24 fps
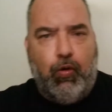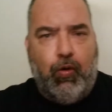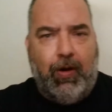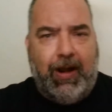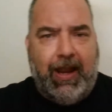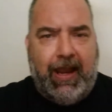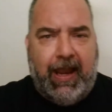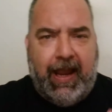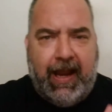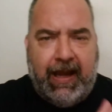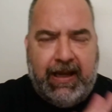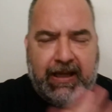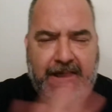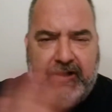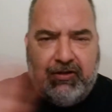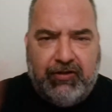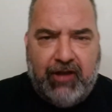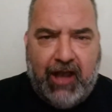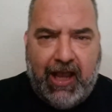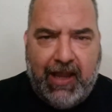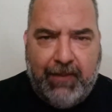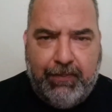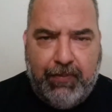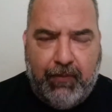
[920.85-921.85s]
any
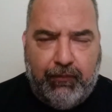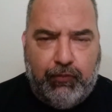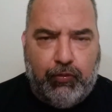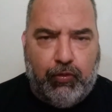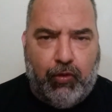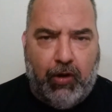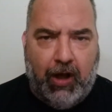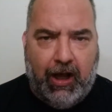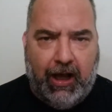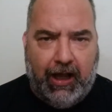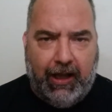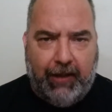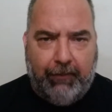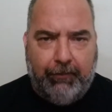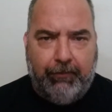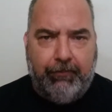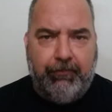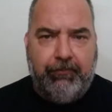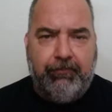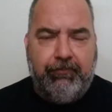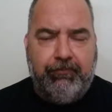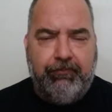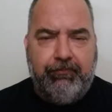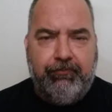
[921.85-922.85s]
type of crime
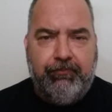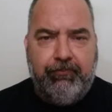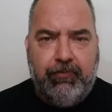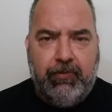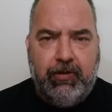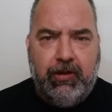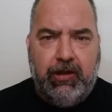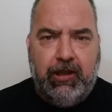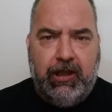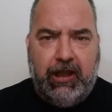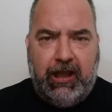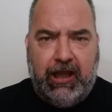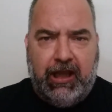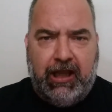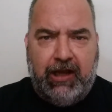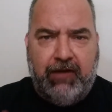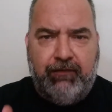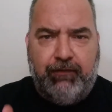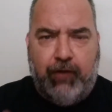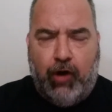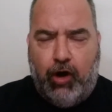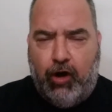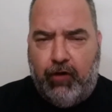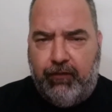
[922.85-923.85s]

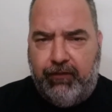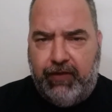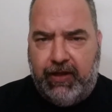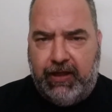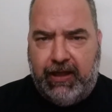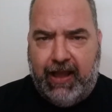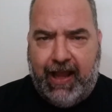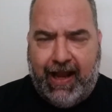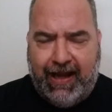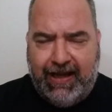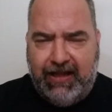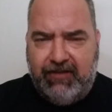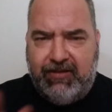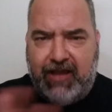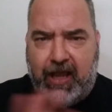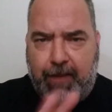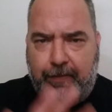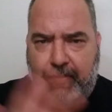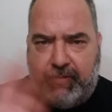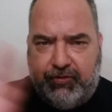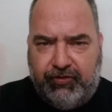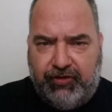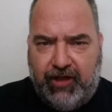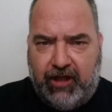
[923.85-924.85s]
involving, any type of
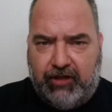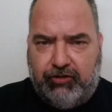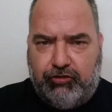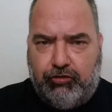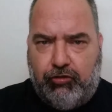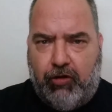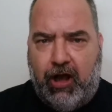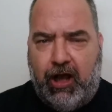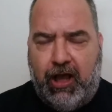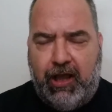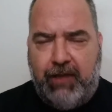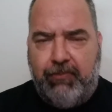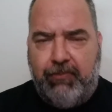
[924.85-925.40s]
sex crime